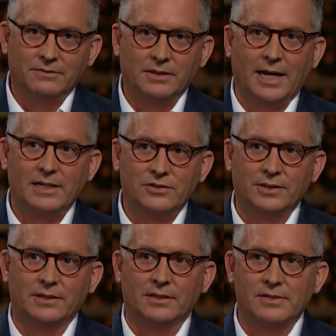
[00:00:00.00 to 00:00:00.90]
of last
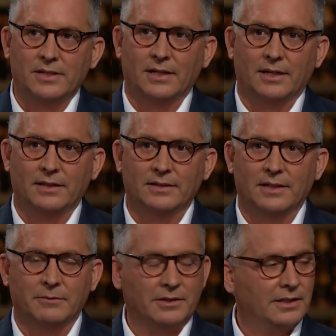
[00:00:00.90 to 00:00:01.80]
year and said I think
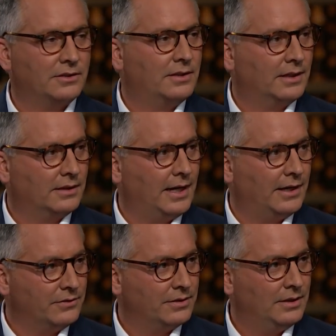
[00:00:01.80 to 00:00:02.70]
Democrats should take the
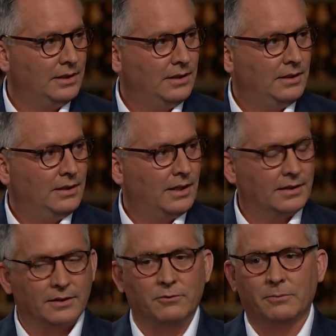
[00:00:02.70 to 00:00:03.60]
House. Right. I
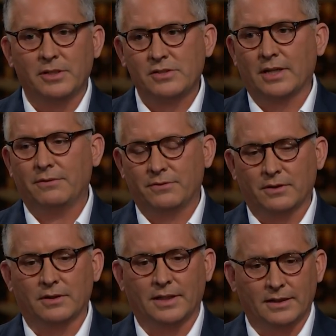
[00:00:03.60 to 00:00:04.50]
think we'll be
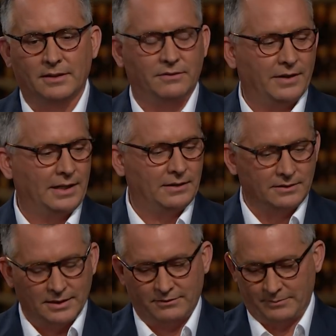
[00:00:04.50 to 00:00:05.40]
safer in a divided
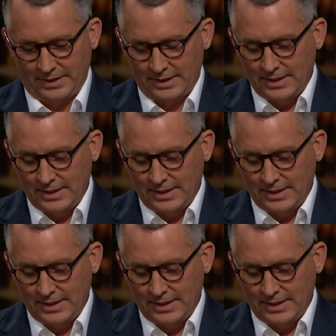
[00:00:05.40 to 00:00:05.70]
government.